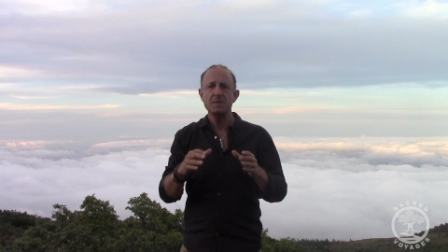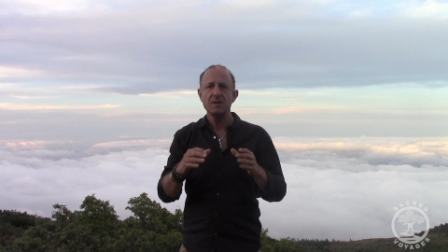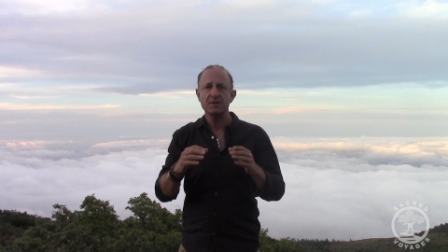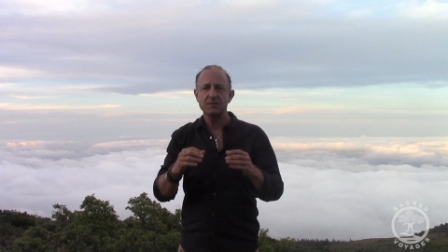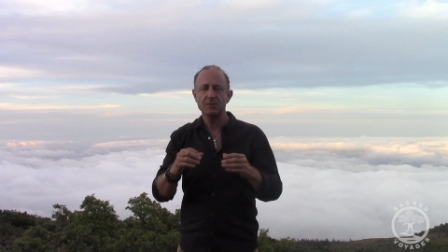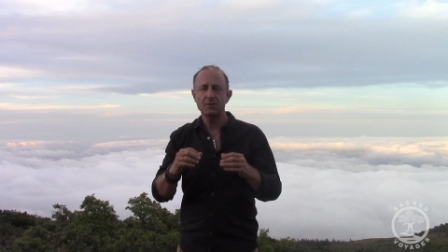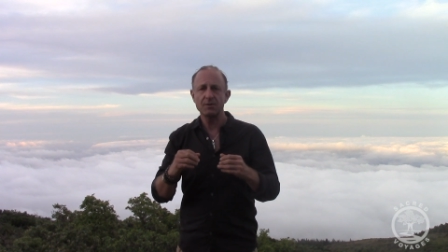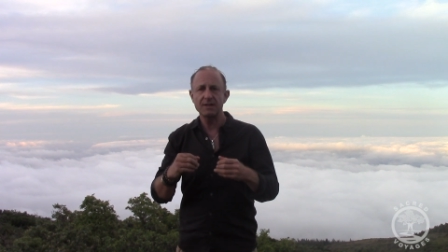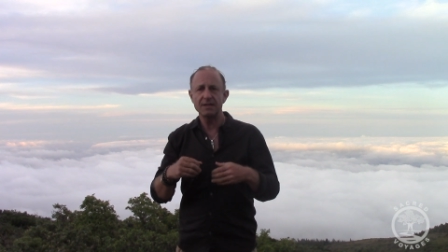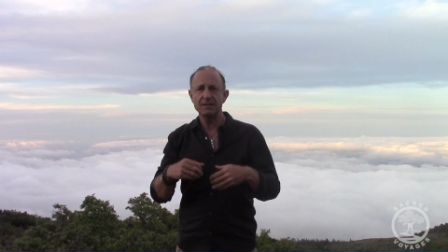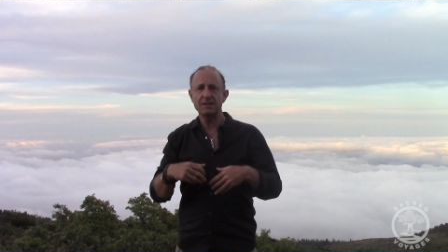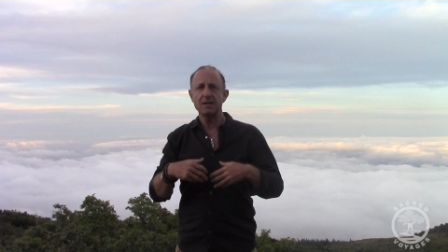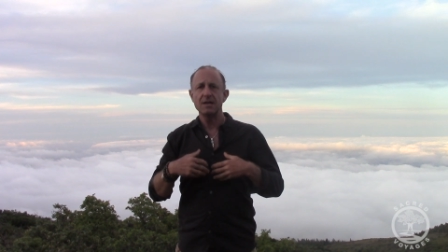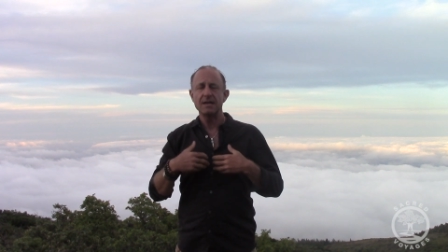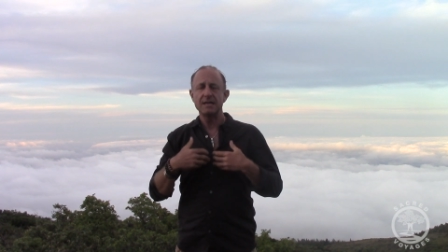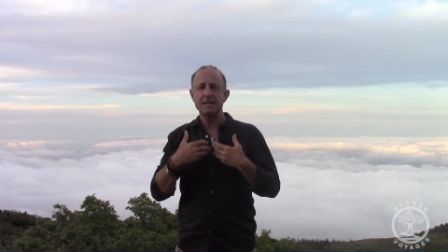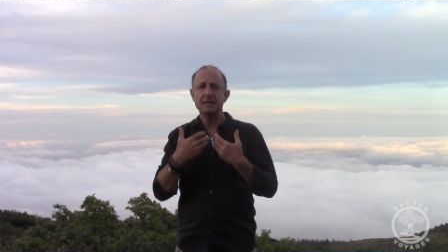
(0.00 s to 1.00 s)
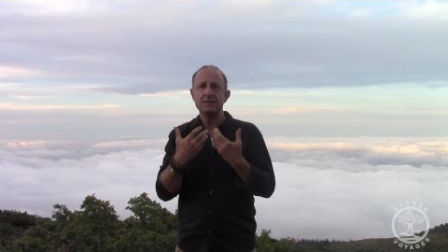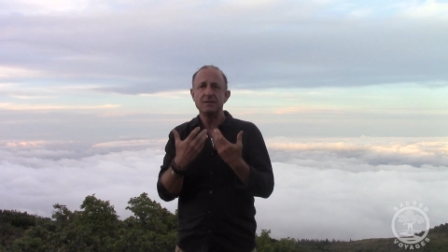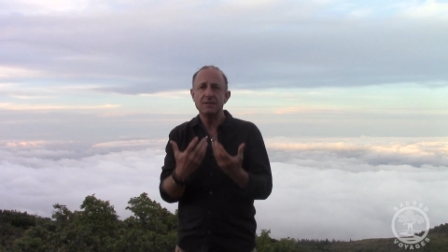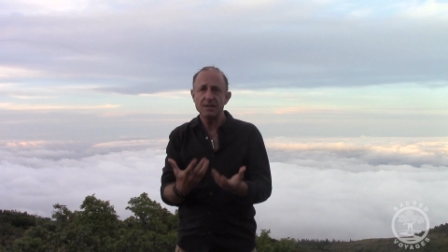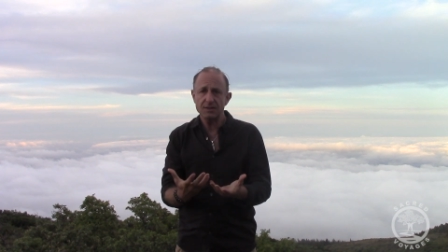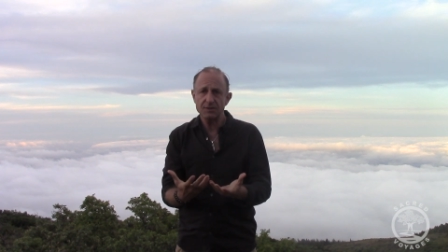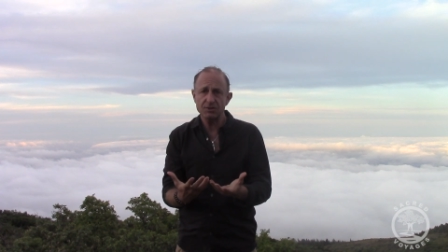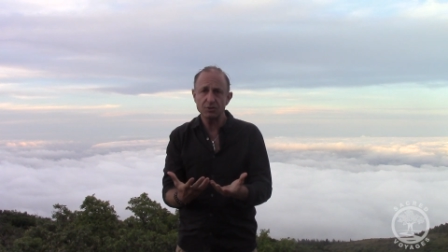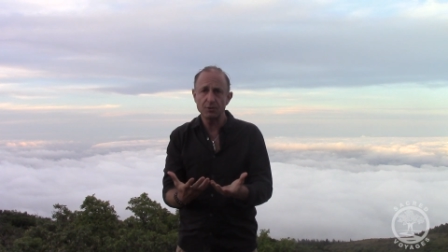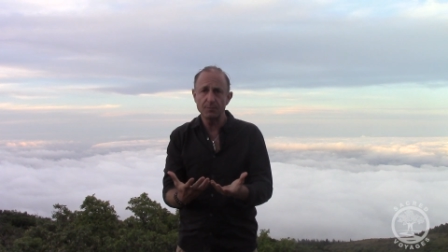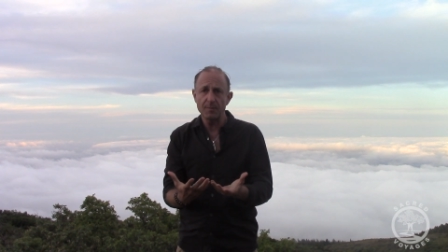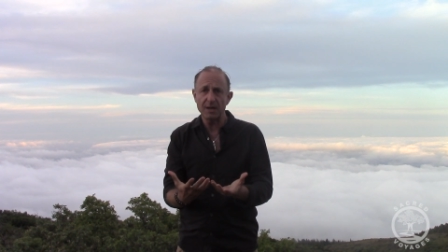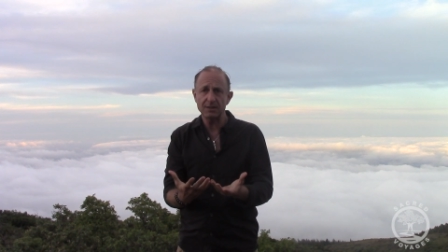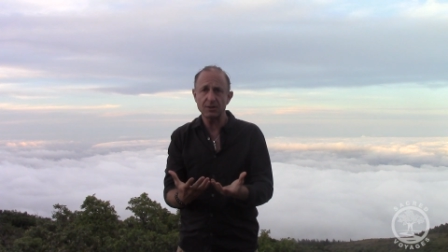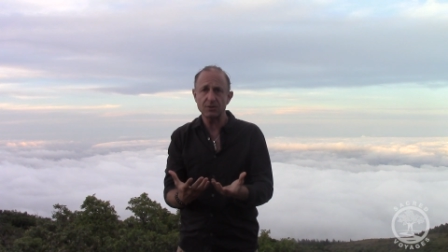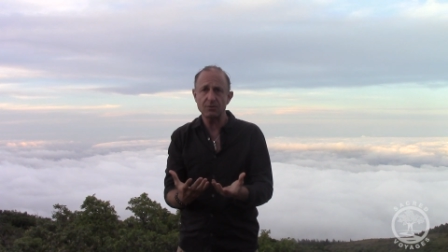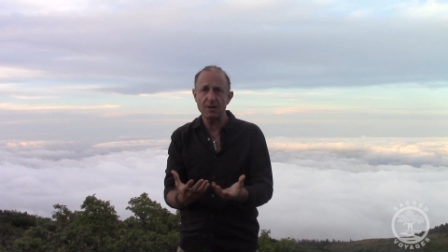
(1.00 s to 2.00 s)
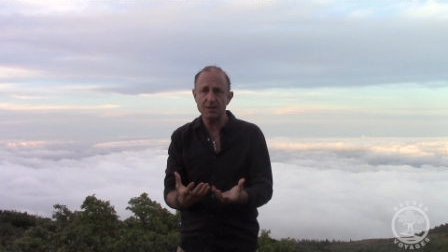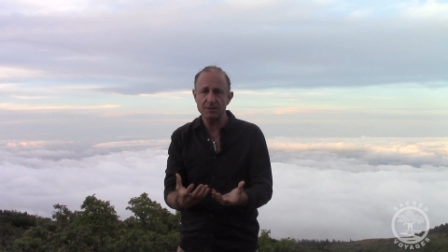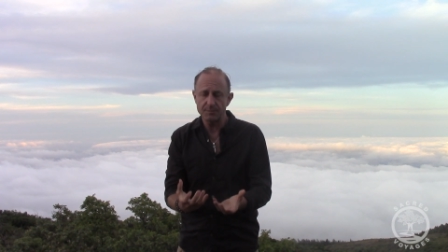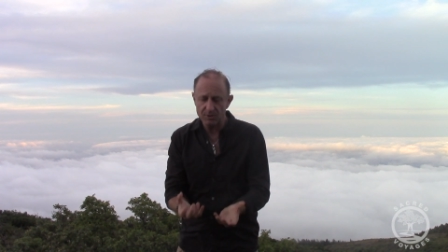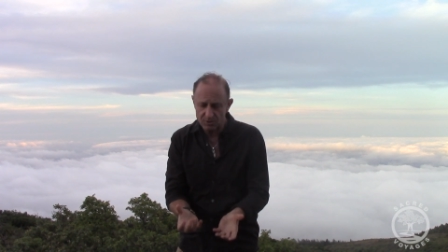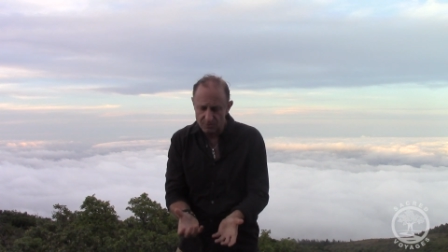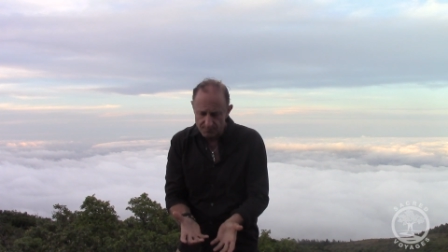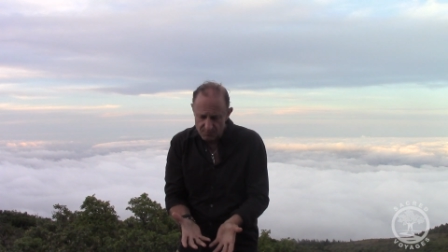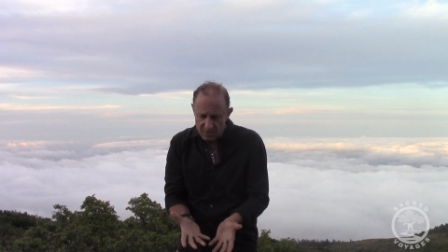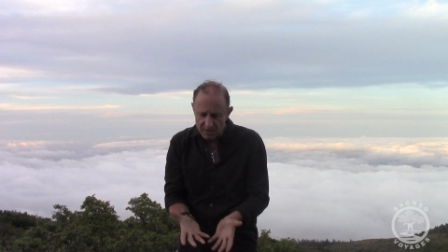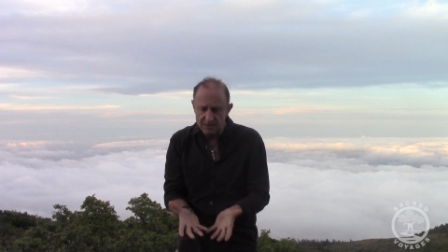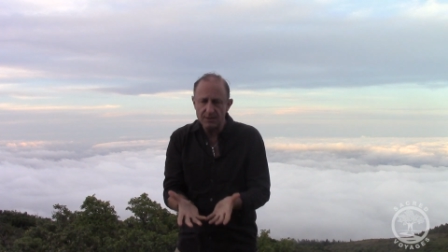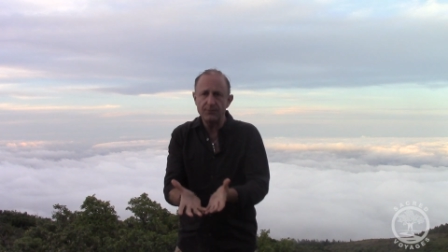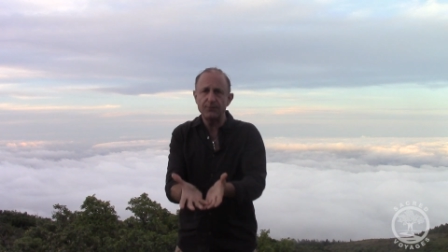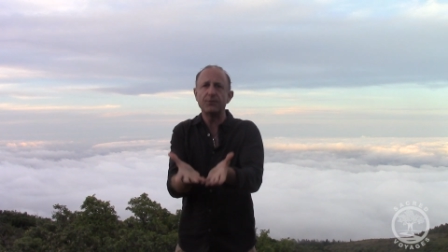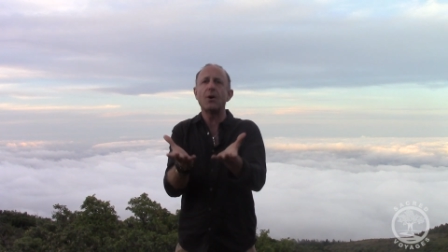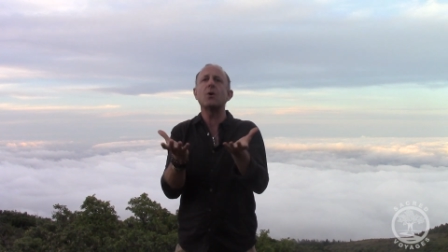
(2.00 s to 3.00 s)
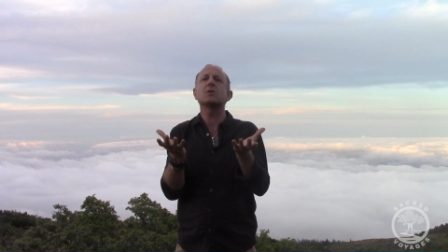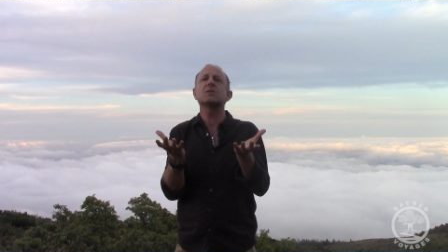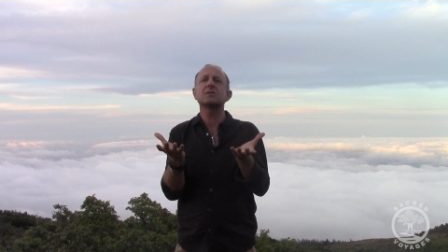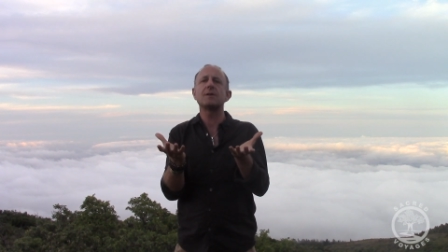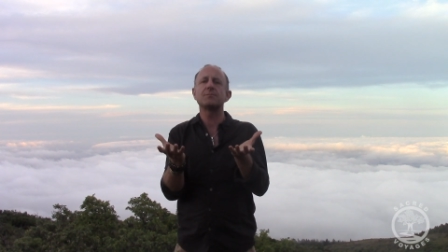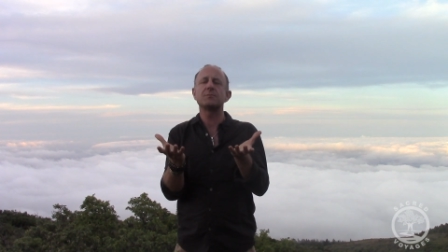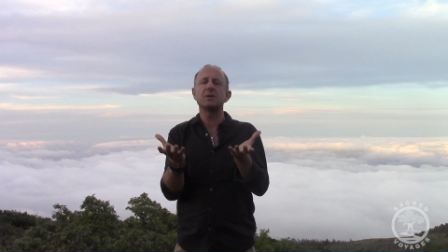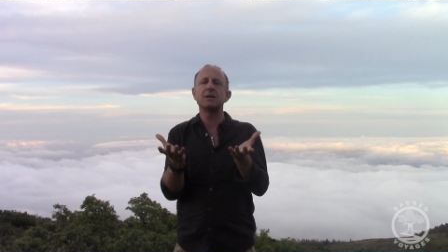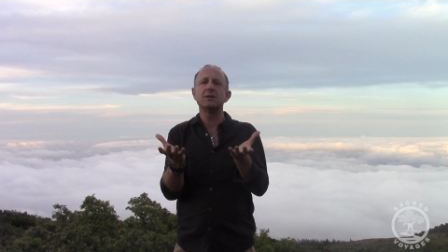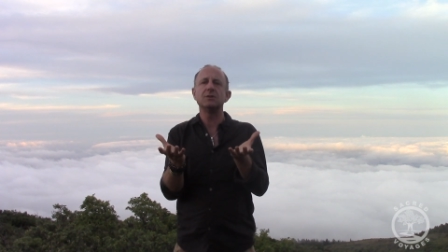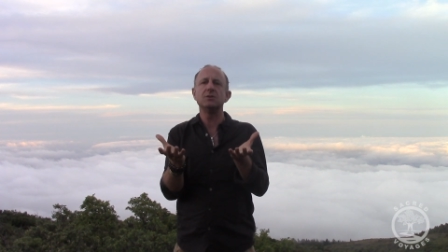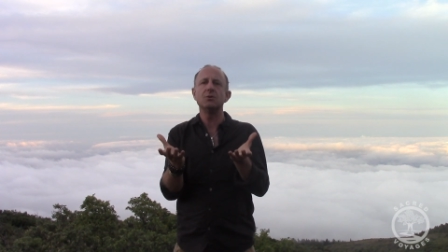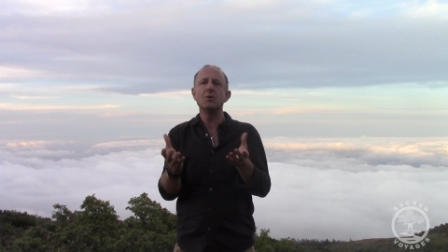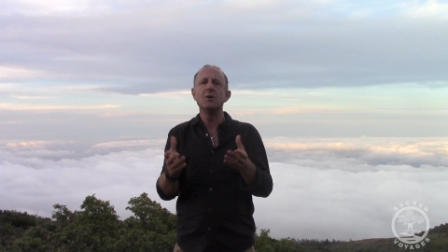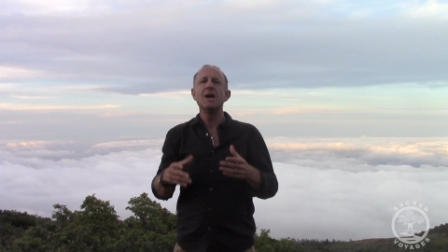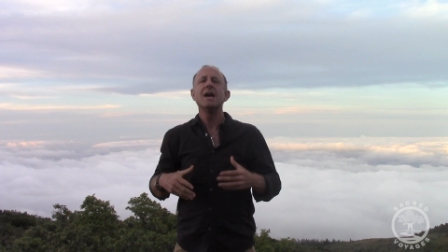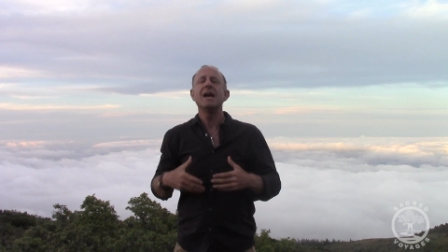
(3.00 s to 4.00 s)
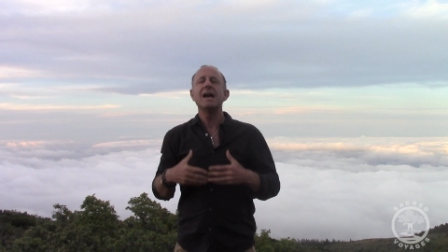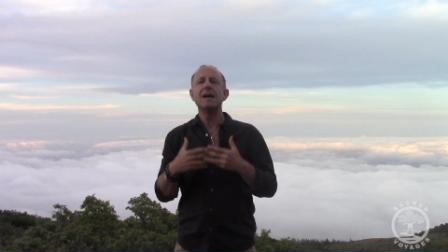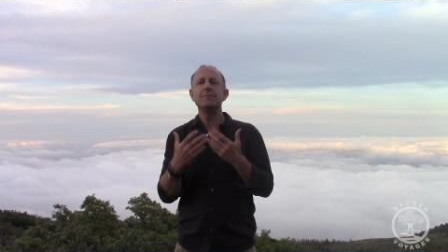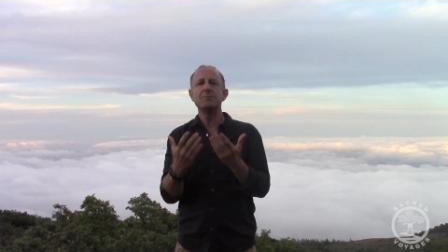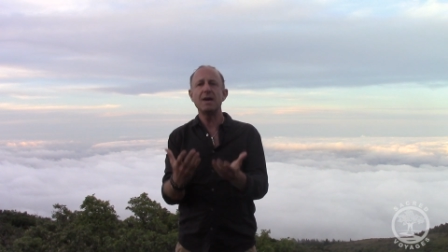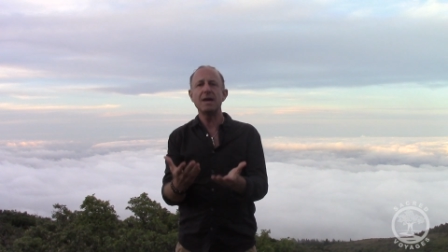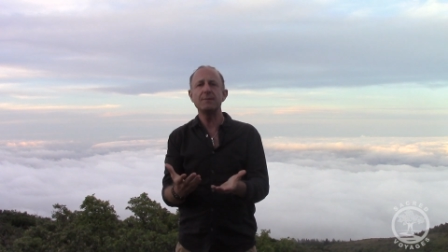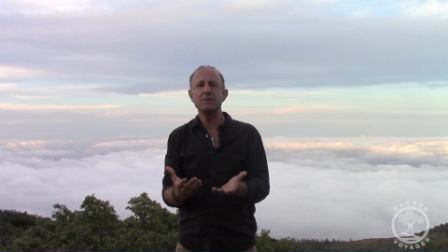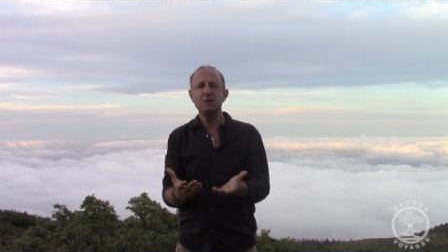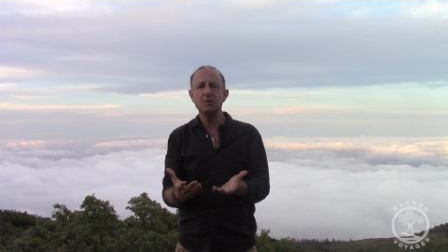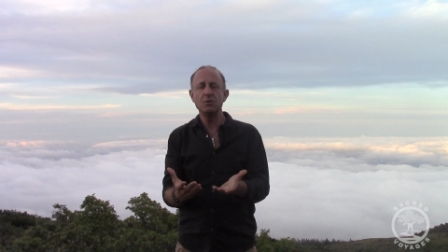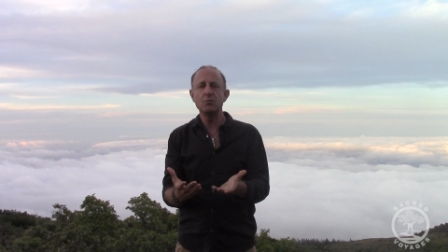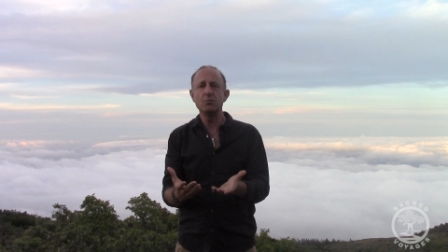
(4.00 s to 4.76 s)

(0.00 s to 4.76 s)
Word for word: so that in this shamanic transmission, it evokes something in you, and maybe you